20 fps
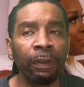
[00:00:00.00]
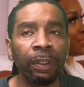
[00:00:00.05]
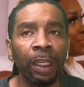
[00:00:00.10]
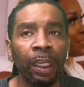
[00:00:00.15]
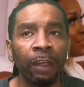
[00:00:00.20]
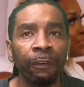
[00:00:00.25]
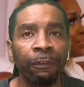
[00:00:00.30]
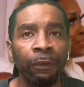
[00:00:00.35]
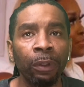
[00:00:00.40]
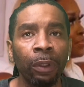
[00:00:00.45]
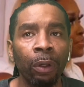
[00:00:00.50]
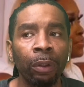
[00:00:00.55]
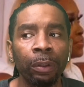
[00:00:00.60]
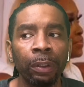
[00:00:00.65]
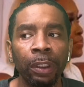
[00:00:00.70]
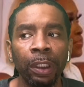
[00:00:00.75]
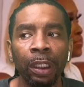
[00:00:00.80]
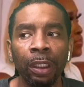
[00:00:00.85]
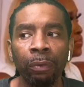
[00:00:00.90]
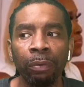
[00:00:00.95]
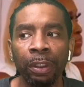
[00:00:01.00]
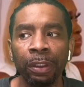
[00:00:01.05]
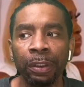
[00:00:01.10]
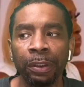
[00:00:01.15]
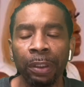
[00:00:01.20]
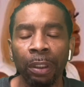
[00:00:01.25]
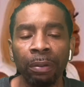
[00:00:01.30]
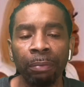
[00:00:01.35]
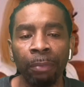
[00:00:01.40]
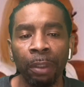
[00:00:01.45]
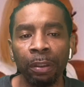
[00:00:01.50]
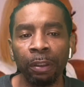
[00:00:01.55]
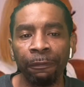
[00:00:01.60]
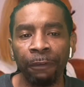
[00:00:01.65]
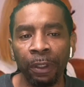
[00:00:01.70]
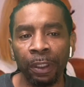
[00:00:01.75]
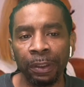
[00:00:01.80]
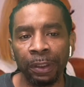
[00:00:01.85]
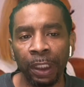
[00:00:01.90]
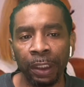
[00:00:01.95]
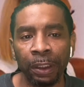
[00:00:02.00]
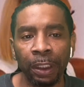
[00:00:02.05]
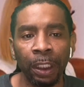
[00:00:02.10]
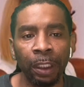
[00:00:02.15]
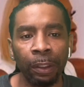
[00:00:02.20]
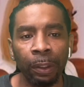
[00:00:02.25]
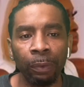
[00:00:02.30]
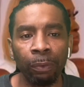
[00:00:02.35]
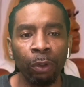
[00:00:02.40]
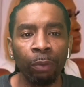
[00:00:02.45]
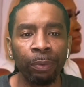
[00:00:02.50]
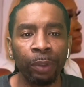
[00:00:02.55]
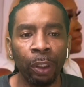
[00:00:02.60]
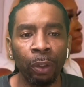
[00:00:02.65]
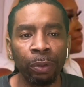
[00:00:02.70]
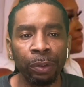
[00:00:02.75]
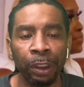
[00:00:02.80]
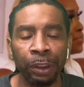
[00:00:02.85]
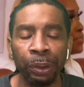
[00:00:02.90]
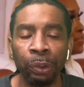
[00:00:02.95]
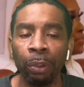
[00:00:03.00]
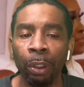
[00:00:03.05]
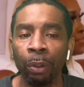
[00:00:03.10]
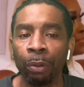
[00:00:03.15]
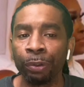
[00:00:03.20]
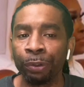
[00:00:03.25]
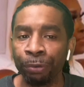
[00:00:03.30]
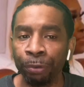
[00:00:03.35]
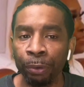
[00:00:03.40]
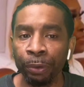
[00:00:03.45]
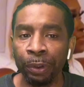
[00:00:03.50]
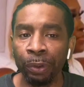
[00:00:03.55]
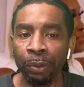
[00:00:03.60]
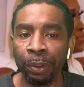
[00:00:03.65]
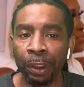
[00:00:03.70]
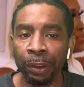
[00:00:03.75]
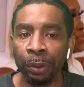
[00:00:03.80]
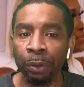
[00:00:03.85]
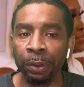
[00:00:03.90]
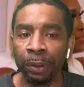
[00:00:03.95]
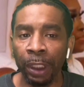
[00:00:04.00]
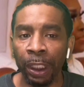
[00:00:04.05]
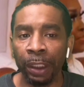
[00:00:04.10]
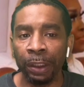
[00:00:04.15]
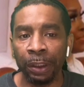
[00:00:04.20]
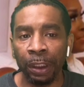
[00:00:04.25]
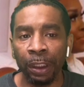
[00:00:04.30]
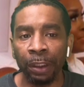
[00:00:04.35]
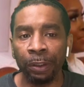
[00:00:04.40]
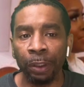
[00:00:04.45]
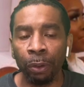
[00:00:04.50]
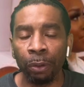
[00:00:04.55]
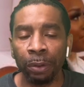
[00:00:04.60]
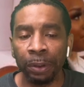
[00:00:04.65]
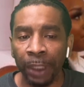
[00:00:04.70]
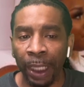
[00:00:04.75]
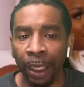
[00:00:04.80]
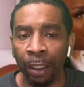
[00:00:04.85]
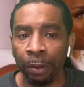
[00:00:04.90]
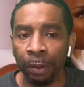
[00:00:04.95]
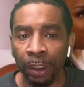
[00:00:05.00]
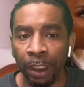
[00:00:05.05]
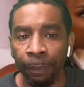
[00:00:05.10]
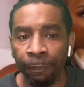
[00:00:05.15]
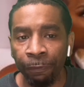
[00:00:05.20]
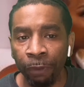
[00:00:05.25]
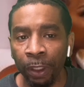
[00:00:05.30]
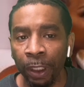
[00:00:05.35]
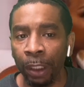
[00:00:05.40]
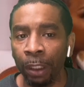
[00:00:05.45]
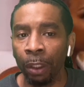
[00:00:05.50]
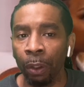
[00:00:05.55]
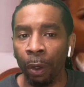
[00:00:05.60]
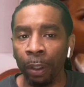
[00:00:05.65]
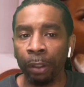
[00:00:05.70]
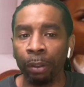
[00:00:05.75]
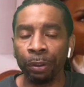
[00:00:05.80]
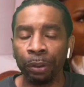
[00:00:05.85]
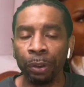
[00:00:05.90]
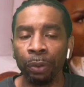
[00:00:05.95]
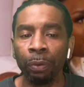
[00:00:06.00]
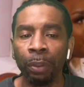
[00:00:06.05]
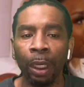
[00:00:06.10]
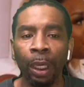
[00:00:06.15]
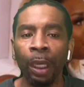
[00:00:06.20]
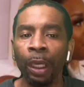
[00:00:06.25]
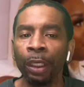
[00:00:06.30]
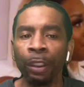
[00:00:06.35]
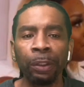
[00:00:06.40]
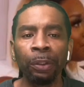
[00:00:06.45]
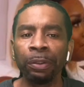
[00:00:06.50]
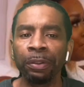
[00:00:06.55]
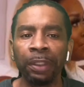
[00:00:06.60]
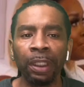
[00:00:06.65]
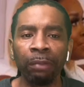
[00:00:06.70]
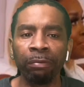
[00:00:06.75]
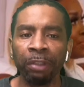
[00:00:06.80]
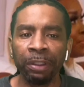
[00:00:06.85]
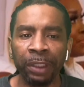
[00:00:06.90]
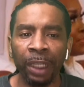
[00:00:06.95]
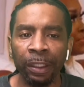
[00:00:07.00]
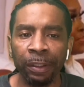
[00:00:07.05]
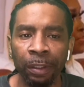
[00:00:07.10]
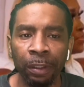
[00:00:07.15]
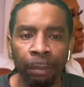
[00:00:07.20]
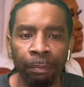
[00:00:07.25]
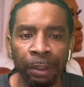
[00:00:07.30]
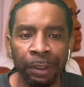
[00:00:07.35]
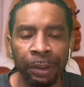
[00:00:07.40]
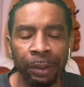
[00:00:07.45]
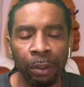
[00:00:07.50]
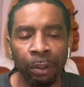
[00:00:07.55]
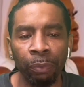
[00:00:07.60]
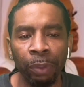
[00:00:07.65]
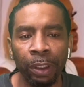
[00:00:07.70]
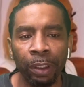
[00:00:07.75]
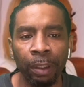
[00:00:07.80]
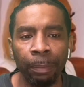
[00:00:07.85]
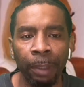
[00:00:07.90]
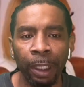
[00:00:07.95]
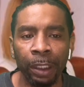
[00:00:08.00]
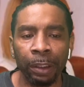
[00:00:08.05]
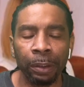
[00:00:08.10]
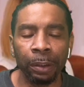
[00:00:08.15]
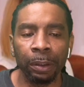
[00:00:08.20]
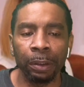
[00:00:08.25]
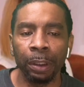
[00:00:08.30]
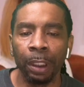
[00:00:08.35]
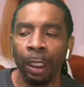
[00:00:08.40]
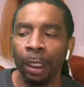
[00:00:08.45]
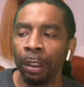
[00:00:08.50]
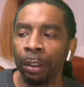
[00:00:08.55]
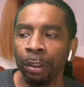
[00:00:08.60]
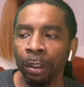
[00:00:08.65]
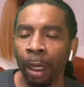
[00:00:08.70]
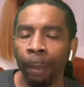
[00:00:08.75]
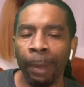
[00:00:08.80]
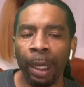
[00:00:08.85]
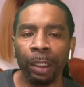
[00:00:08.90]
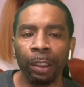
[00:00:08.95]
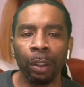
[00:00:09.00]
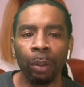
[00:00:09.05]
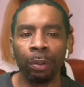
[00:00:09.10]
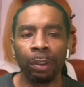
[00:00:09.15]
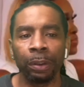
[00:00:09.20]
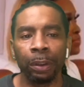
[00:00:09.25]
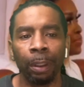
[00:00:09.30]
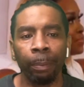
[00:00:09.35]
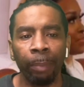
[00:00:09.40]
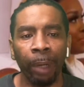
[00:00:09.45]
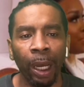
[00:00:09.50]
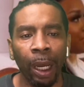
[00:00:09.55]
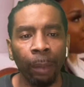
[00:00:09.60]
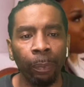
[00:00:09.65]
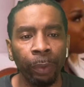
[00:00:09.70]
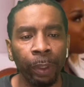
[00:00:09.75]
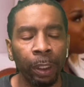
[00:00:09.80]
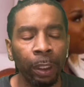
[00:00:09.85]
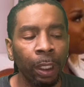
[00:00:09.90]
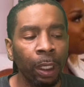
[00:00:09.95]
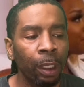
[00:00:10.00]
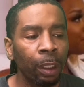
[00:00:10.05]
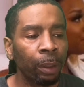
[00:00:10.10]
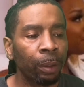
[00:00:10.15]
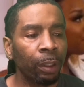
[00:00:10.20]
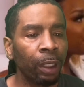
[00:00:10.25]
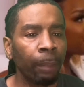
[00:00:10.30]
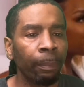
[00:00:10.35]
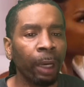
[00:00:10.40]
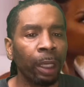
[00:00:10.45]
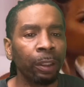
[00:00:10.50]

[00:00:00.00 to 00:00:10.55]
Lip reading: if you don't deal with certain motherfuckers that's in the group, those that you hold true to and that you stand 10 toes down deep for and loyal to, you still reach out to them bitches on a weekly basis. Girl, I'm about to go to Zimbabwe. Girl, I'm about